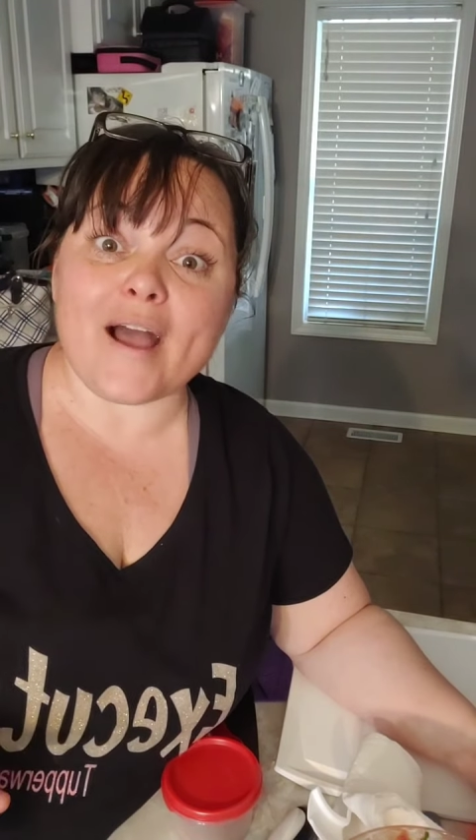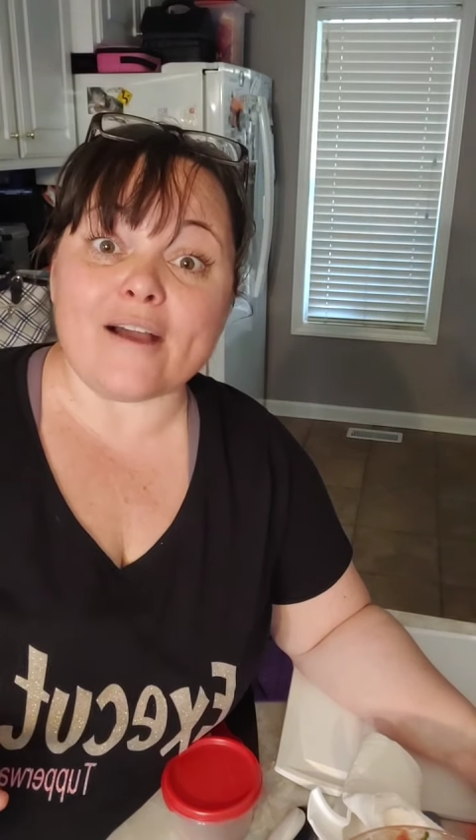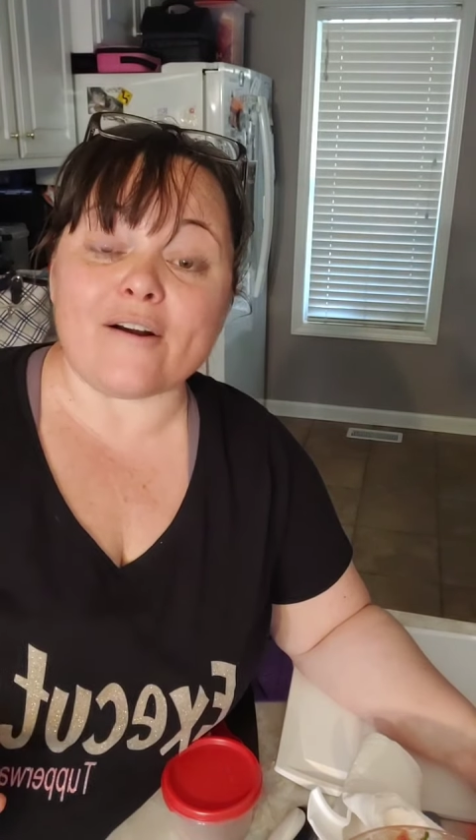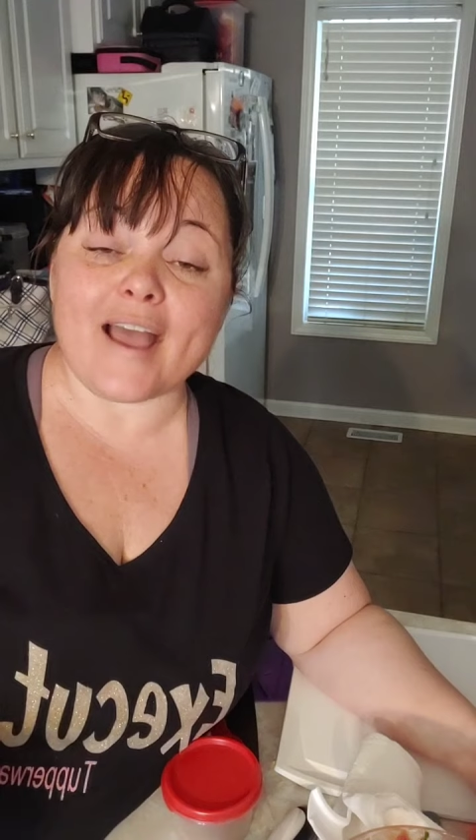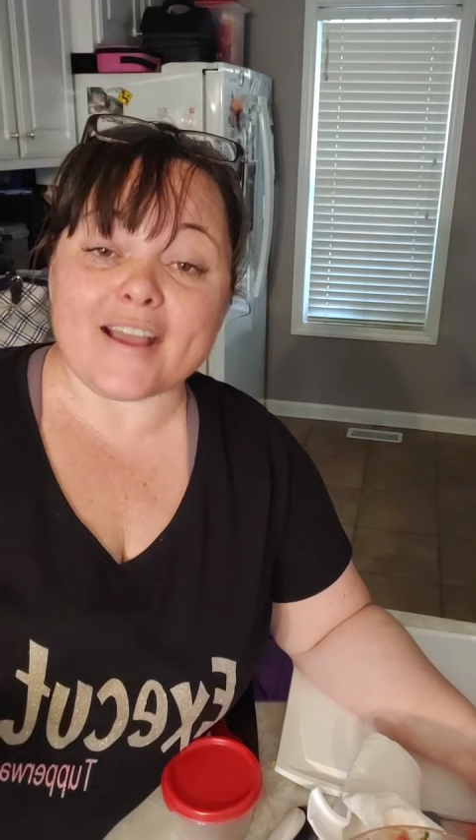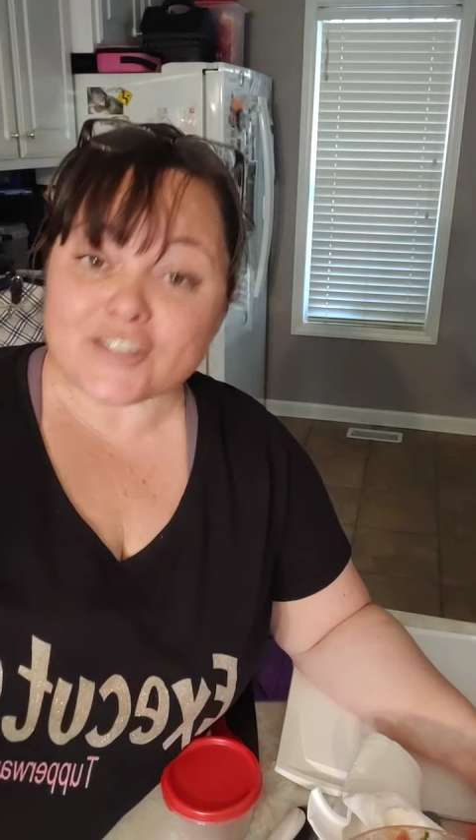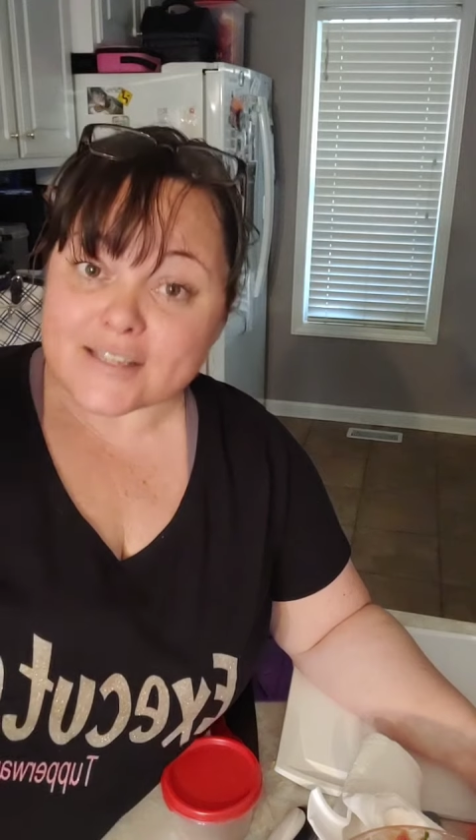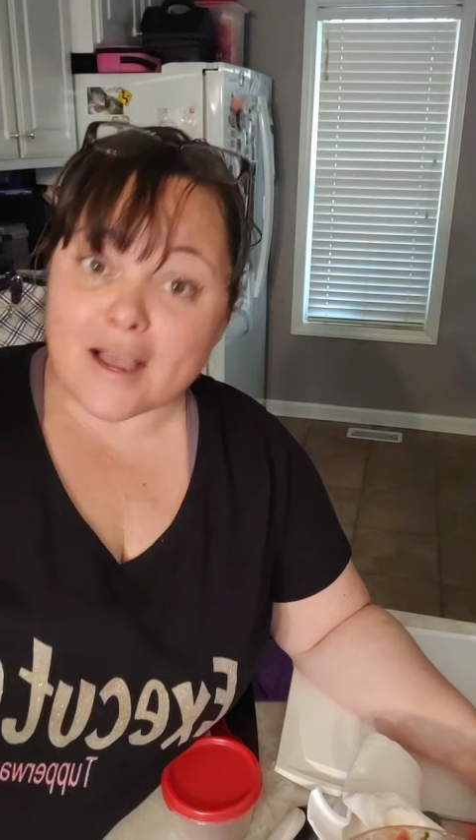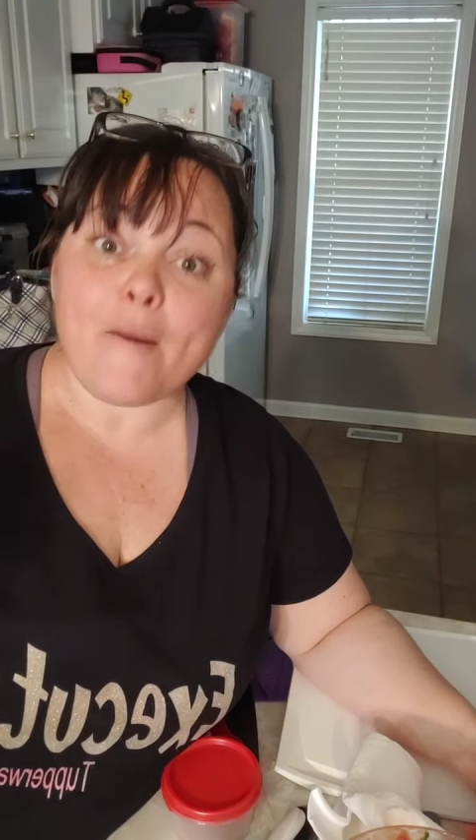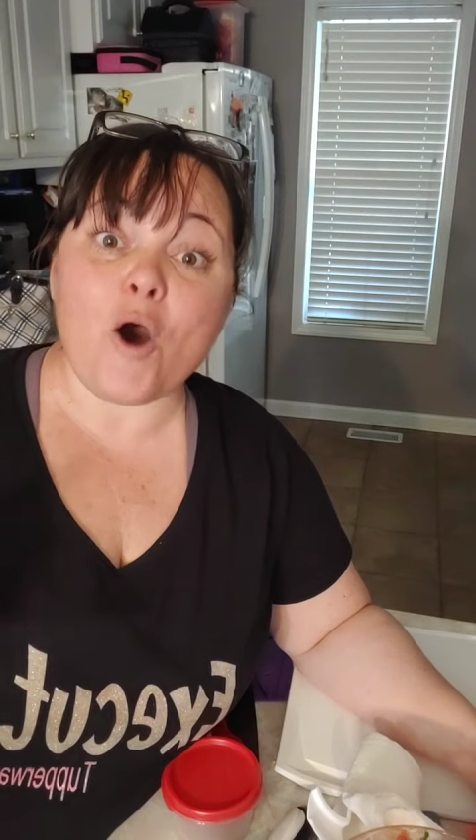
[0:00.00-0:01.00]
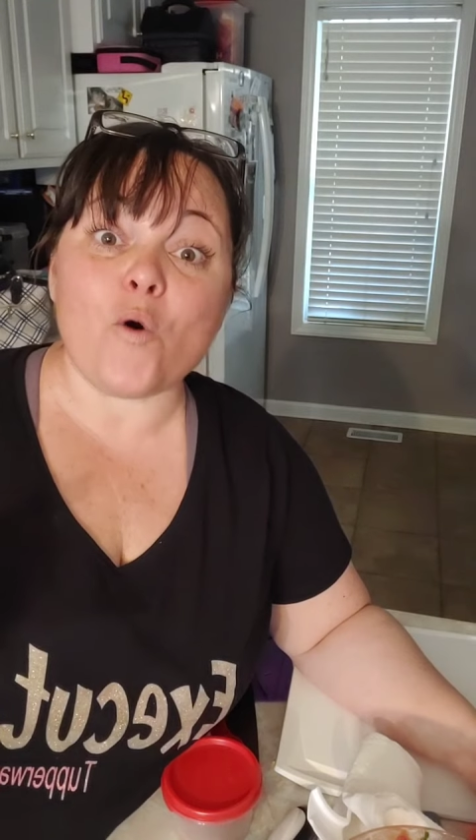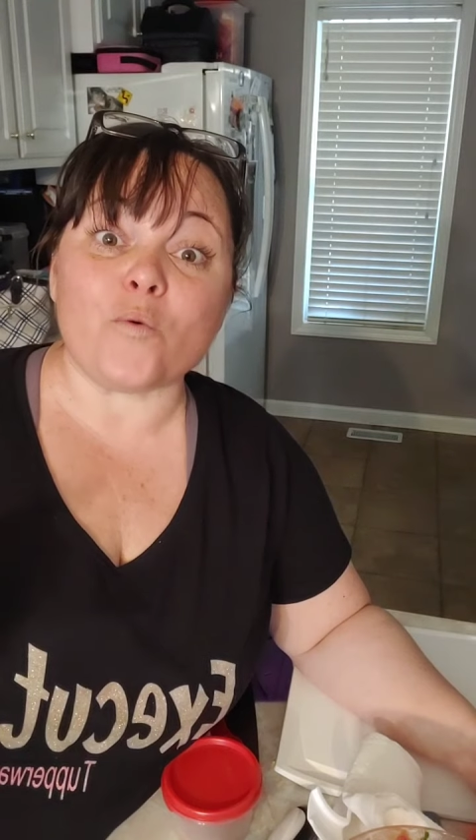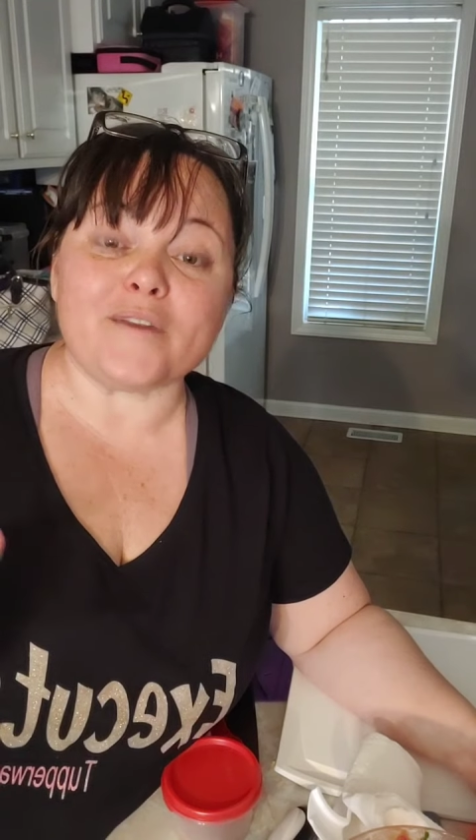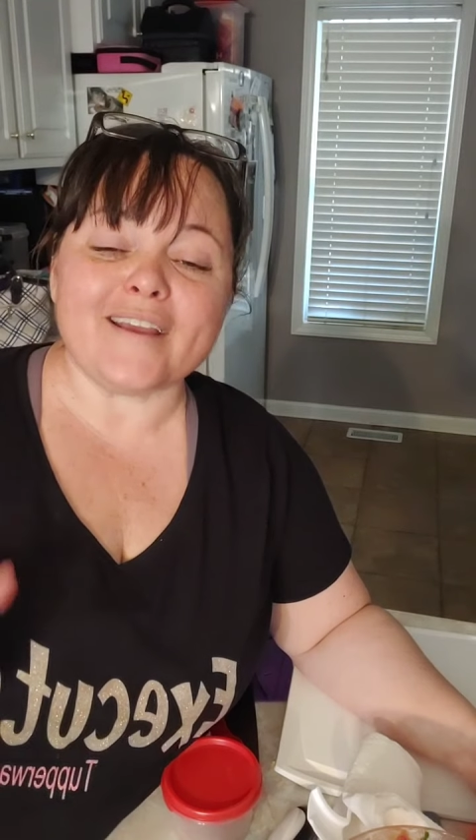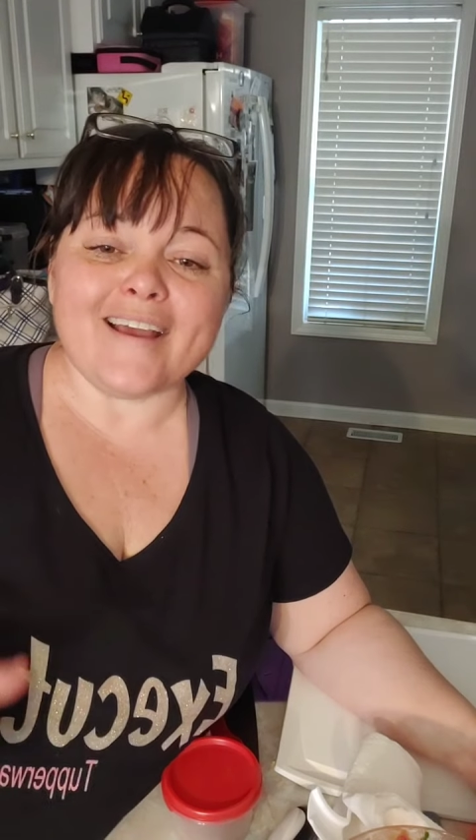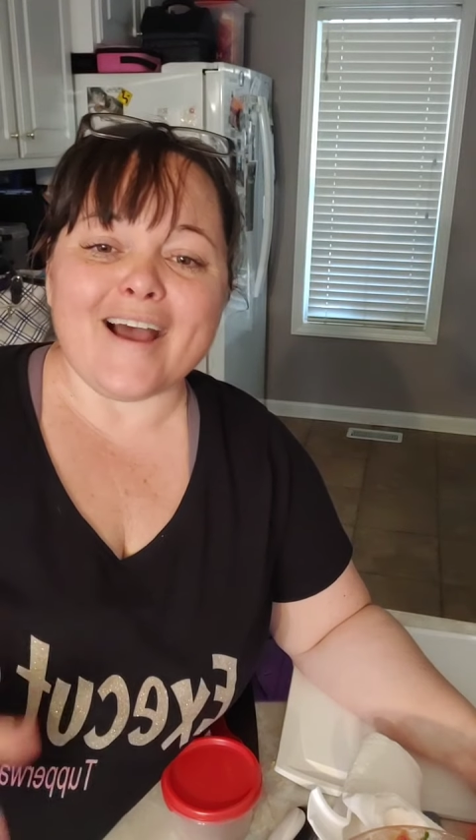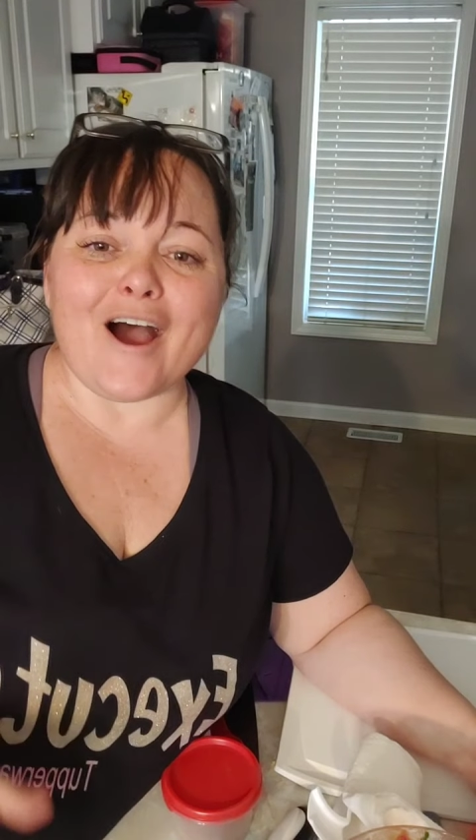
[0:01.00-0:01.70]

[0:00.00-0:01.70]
way, okay? Just come on.